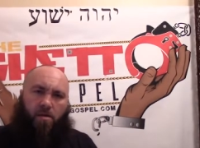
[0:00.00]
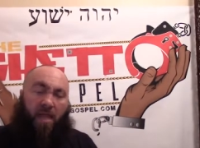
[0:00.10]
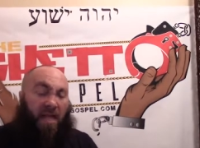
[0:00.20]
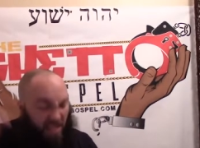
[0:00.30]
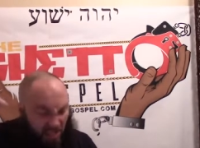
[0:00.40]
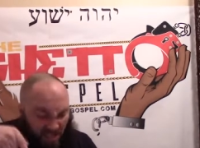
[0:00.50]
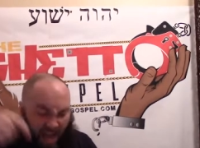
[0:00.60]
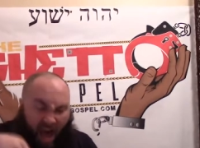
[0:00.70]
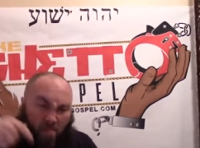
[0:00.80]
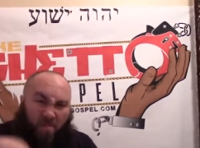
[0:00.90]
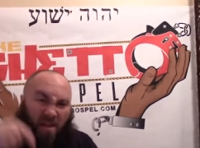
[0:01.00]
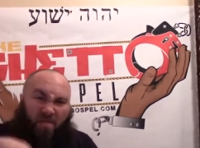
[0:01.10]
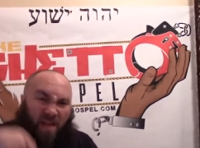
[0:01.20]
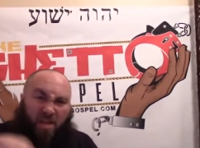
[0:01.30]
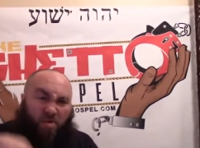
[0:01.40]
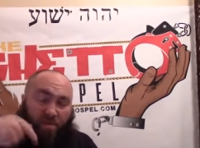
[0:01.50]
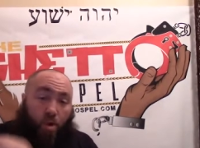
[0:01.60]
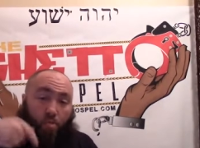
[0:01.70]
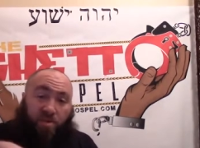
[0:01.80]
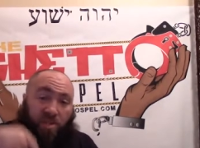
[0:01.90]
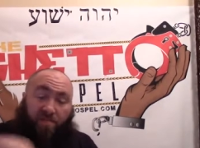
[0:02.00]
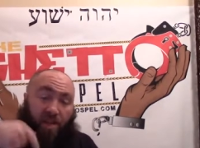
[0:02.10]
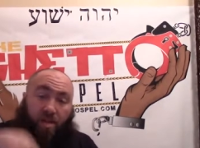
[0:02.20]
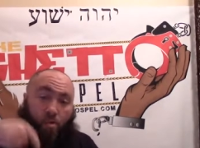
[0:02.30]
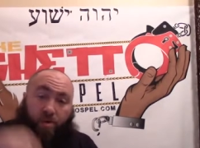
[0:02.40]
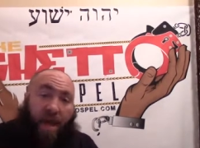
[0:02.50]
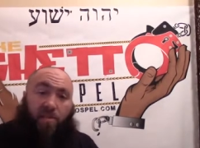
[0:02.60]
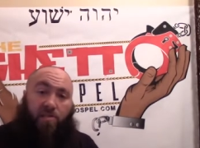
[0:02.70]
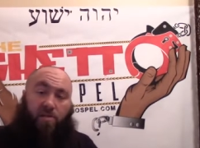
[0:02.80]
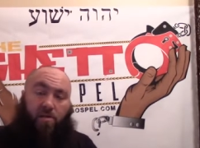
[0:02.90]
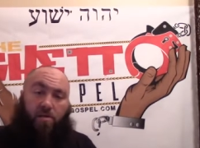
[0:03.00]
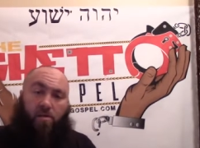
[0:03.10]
Now let's see how many video views this video gets.